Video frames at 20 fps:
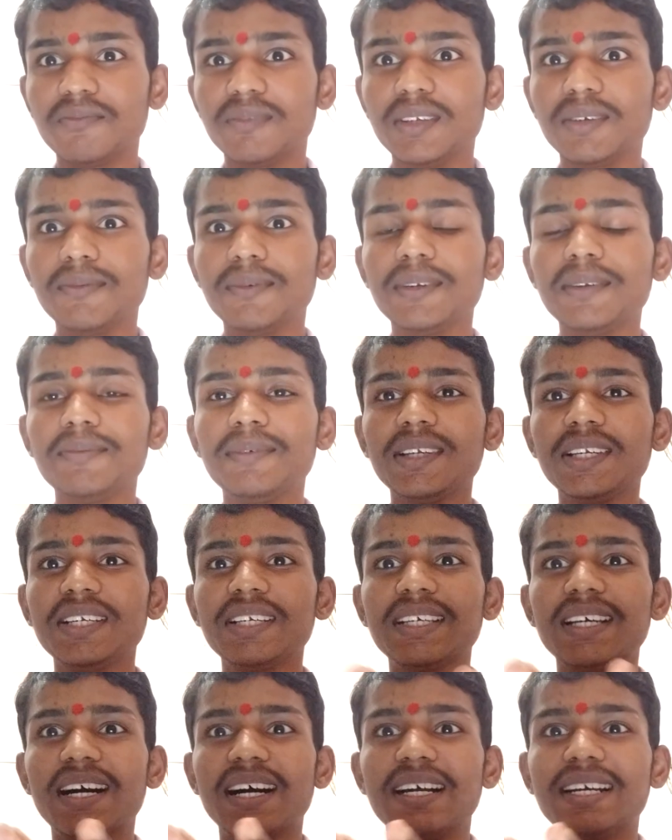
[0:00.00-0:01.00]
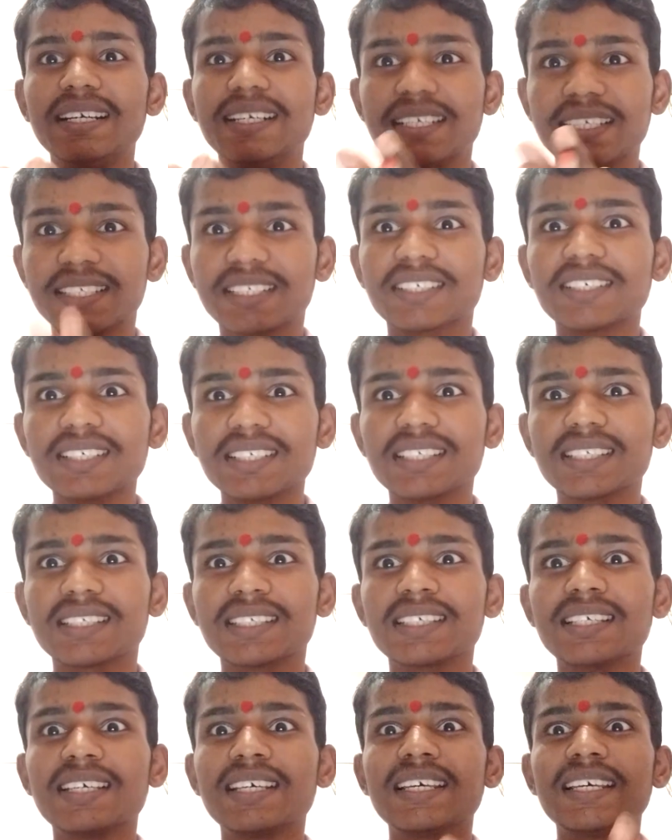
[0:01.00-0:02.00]
we will be discuss
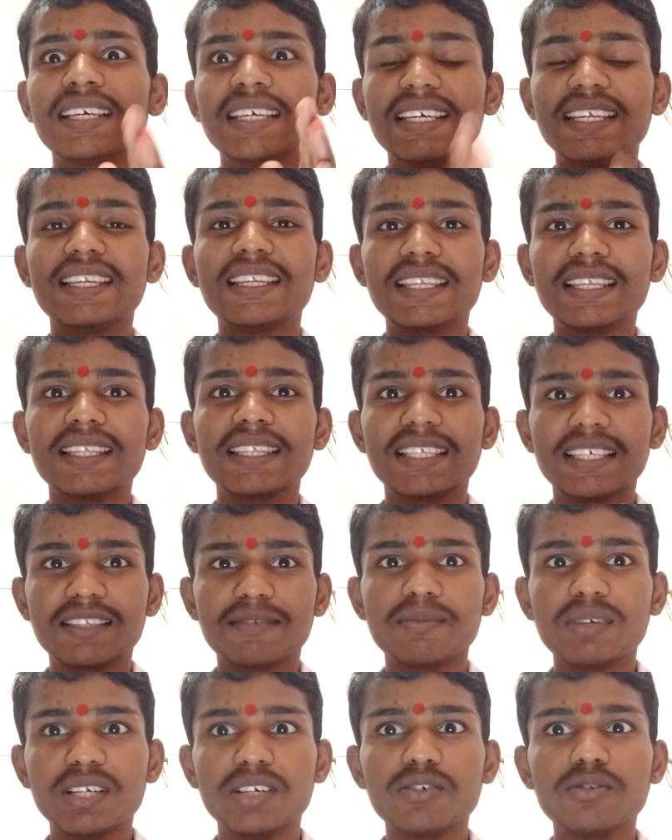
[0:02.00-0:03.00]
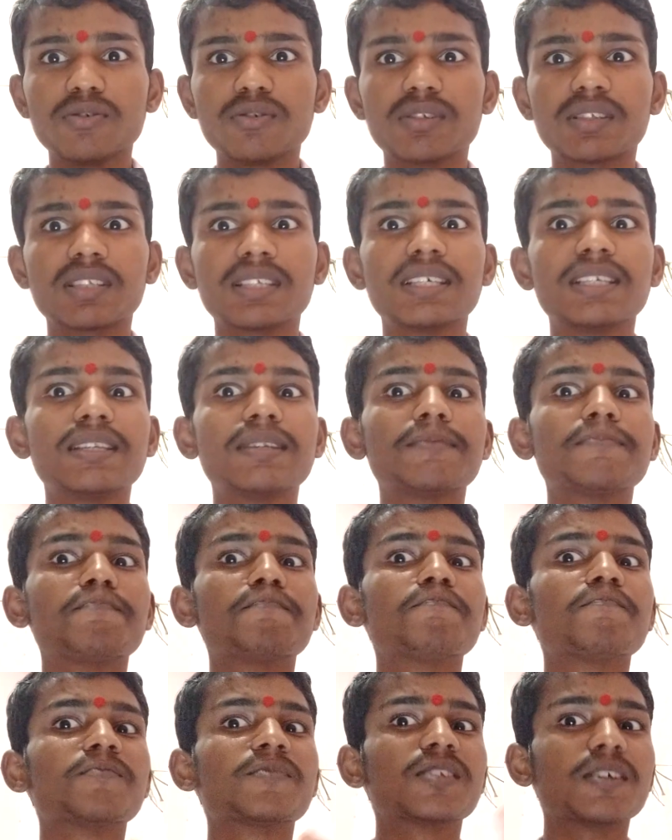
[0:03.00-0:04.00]
in these videos in
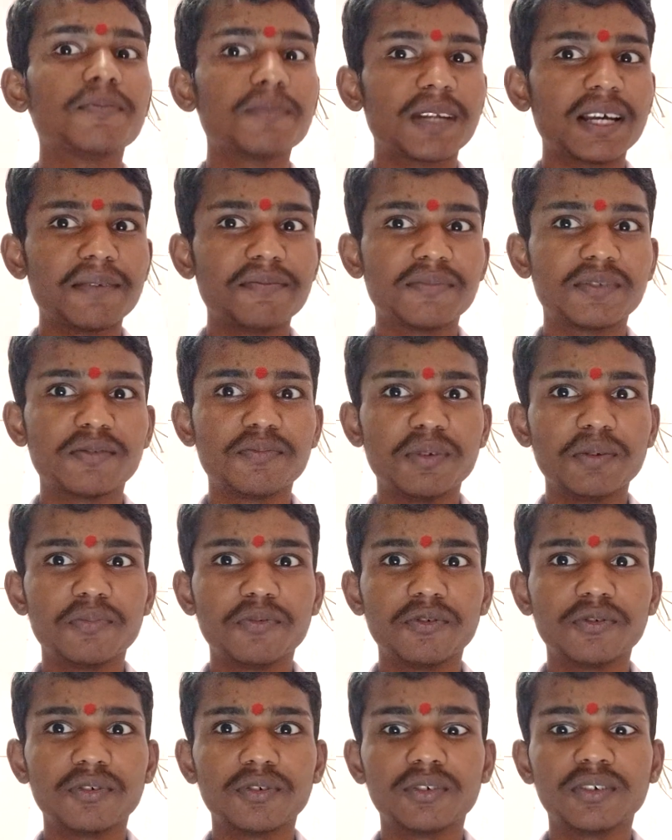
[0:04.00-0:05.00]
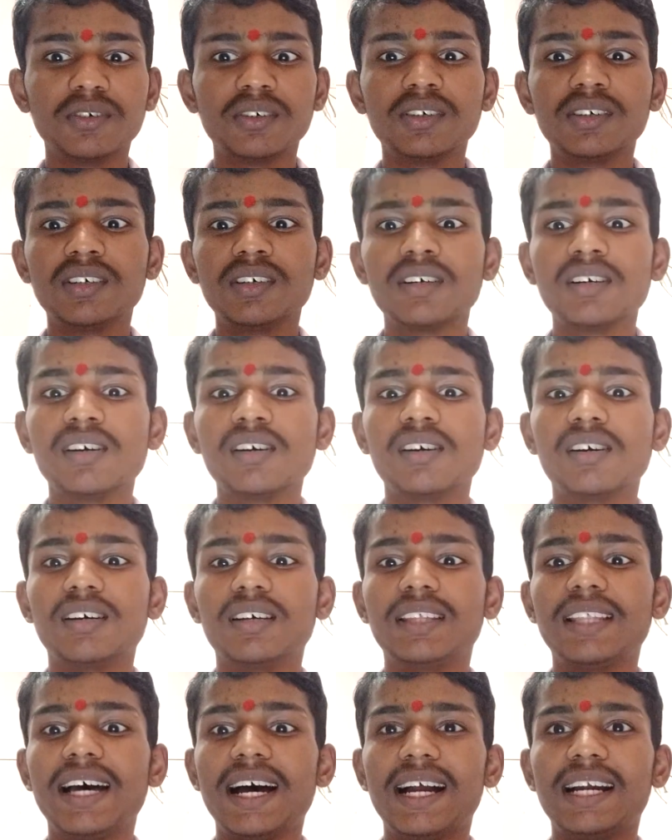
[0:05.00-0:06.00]
sometimes before
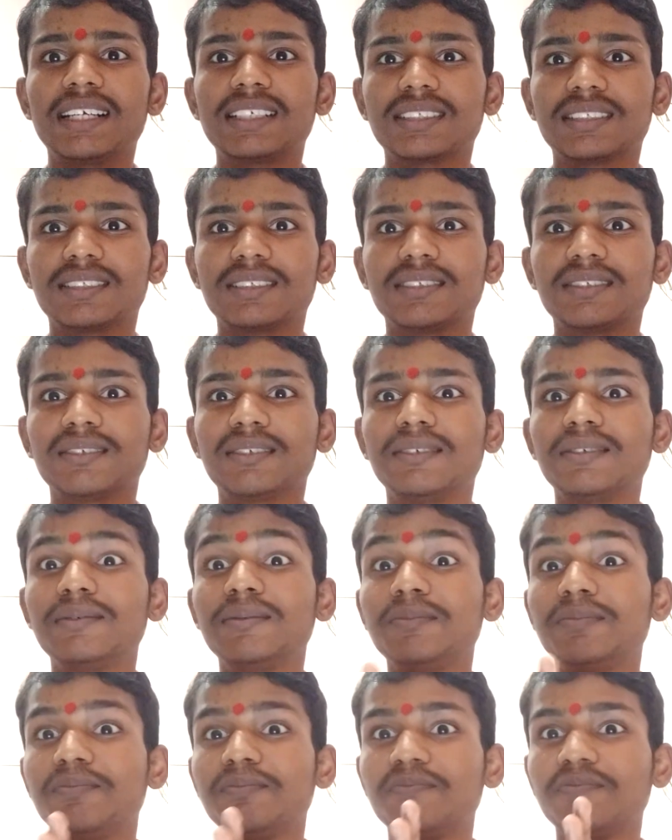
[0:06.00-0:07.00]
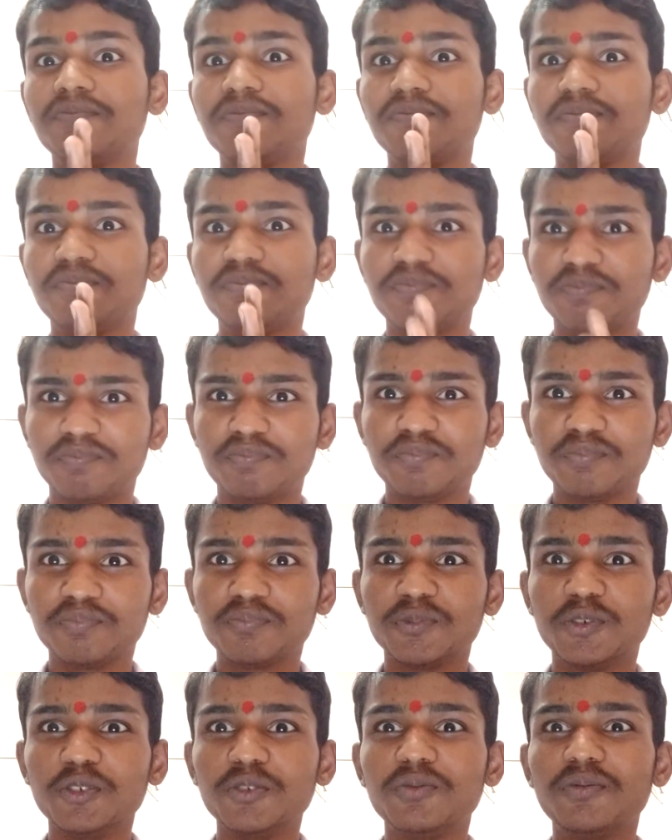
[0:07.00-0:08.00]
that's
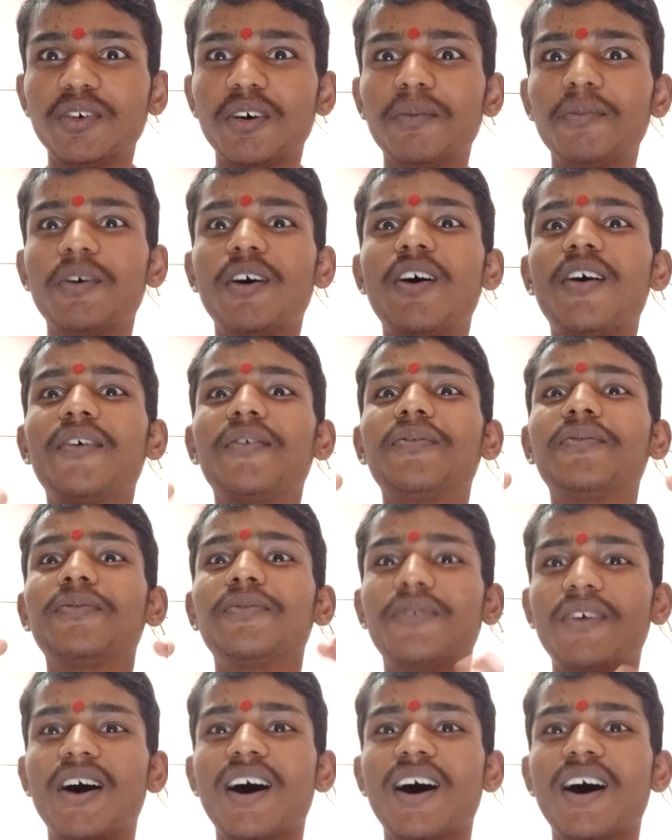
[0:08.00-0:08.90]
full form of